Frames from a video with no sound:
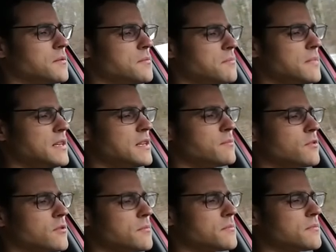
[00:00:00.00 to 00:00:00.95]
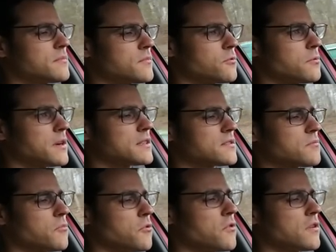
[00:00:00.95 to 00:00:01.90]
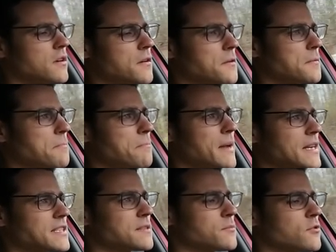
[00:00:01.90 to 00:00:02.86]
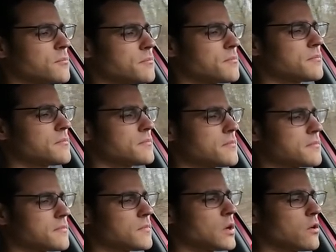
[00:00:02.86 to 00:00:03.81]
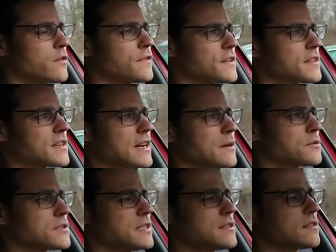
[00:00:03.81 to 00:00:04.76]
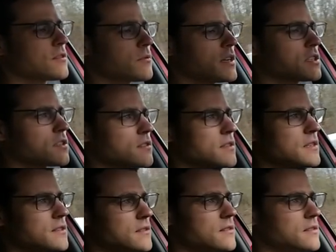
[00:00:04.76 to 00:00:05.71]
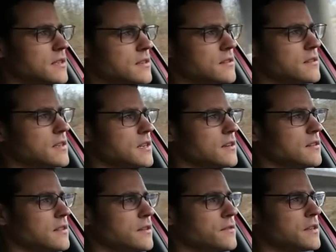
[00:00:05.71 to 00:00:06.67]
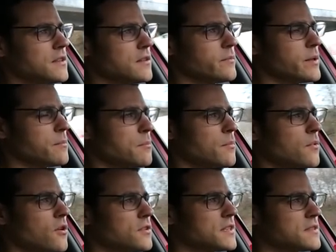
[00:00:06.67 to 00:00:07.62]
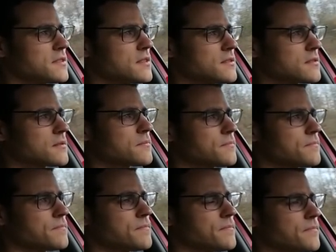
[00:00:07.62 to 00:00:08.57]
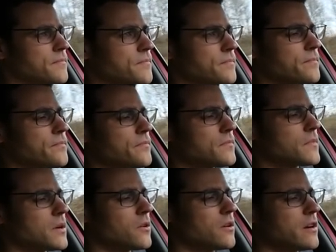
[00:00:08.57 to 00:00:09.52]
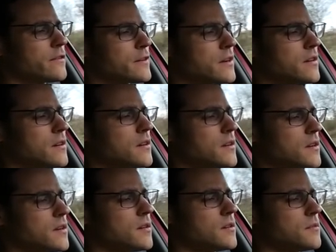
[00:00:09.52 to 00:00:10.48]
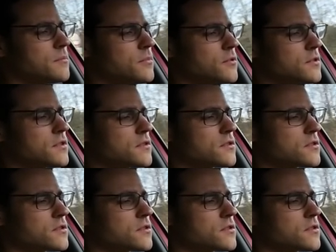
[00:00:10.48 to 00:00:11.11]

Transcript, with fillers: minimum, one more, maximum. Now I felt the car was decelerating See here, leaving a little bit more distance. Or if I put